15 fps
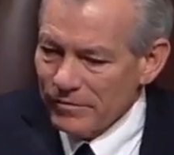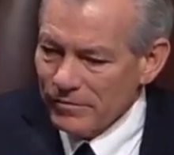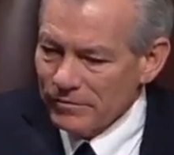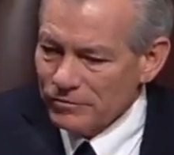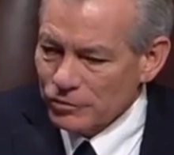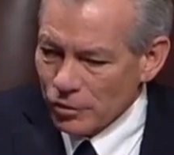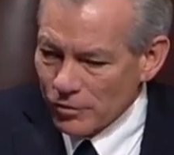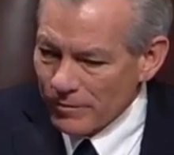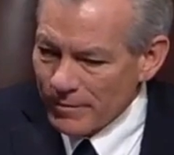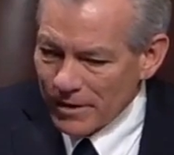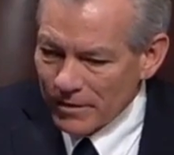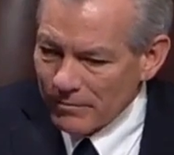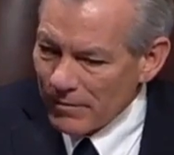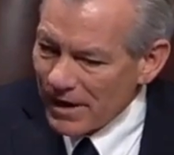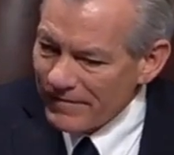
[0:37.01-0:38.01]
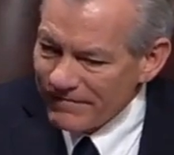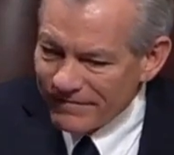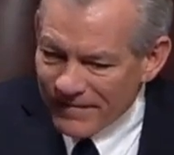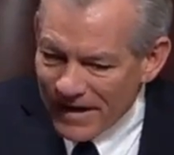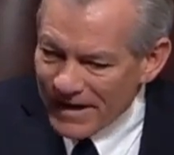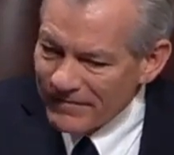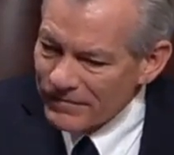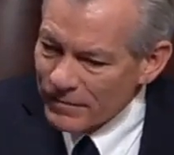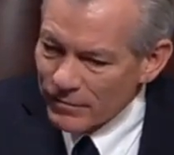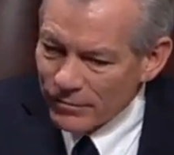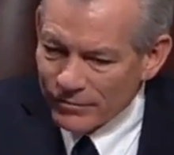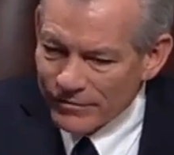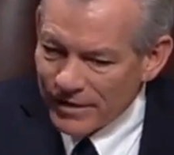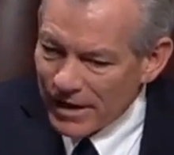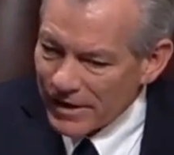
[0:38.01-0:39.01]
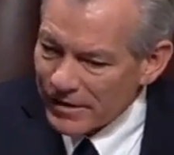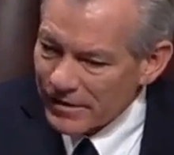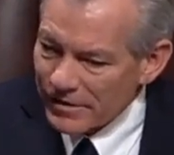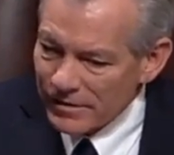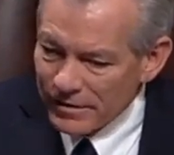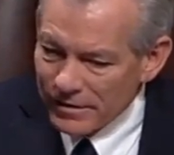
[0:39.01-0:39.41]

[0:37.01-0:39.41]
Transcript: showed up here, my five-year-old daughter,